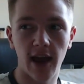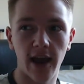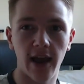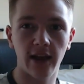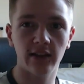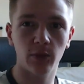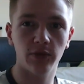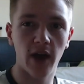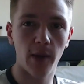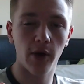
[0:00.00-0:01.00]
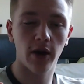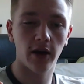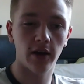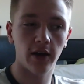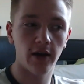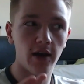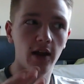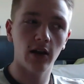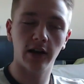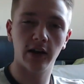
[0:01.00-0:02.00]
and some of them have
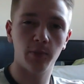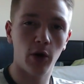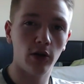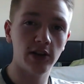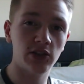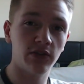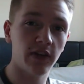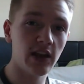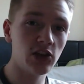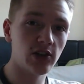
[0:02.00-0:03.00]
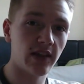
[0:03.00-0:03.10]
like a polished finish,